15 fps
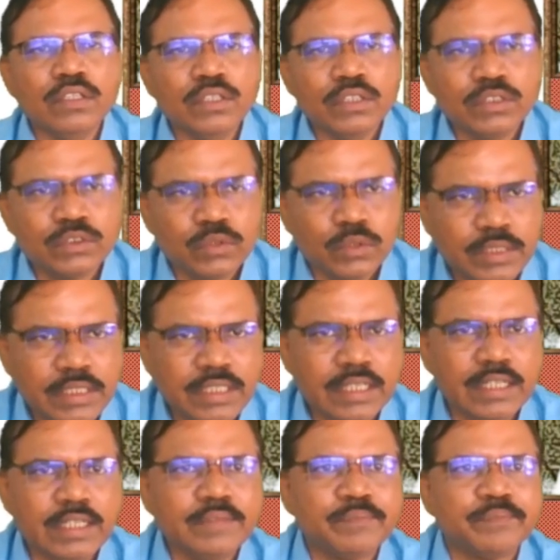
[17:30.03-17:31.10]
So
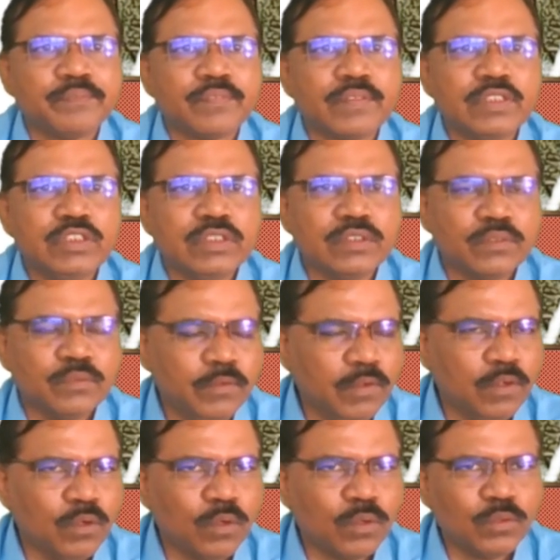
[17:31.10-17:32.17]
here we
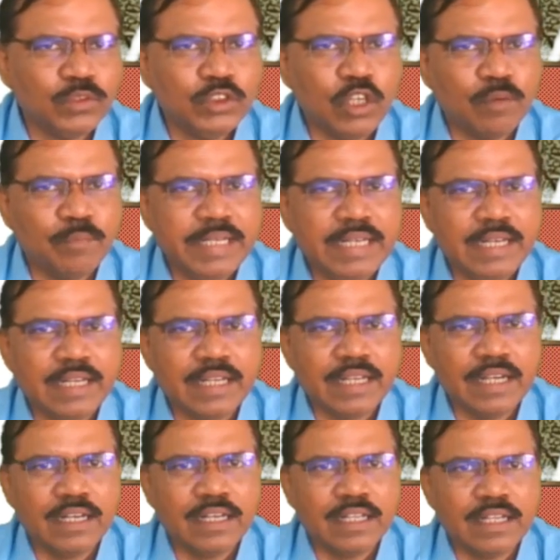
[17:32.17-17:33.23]
will go to
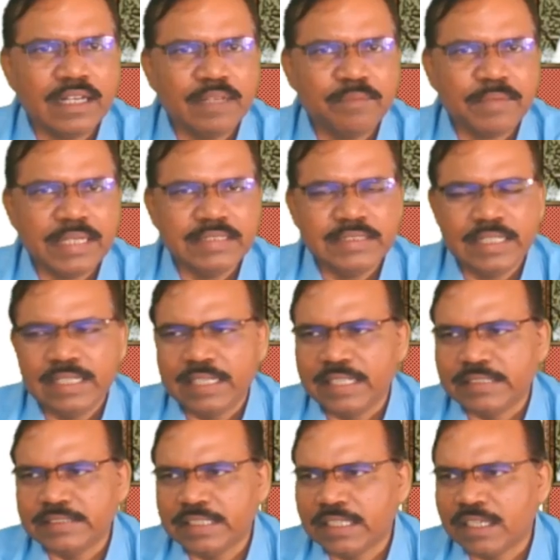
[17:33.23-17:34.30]
geometrical
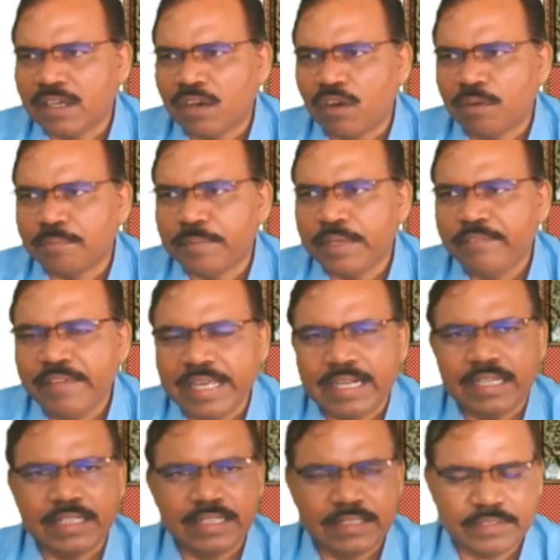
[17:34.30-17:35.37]
representation of a
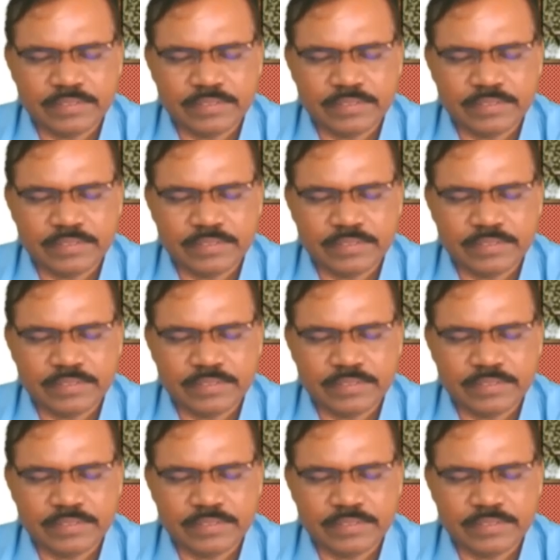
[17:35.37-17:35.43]
vector.